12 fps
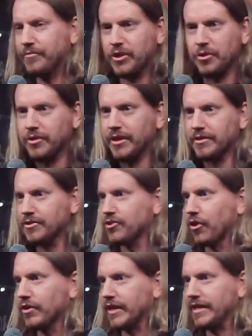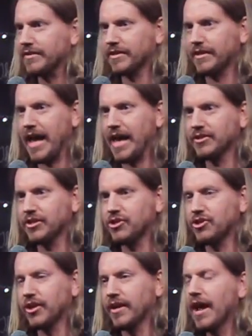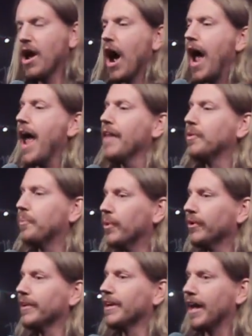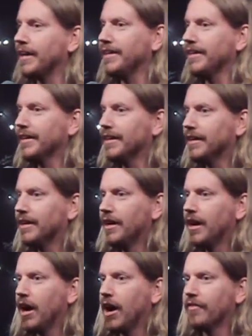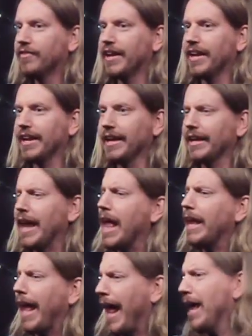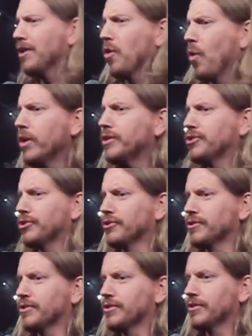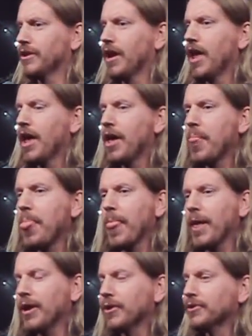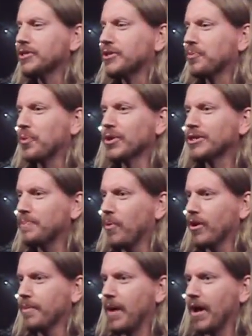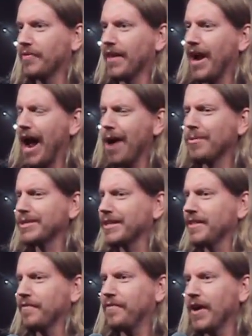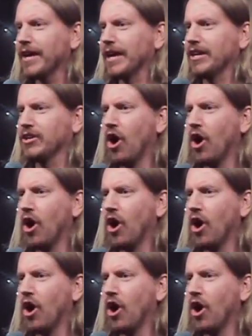tuna and sardines and nasty shit. I had the brilliant idea of getting canned oysters. Here's the worst part about that. I was in the fucking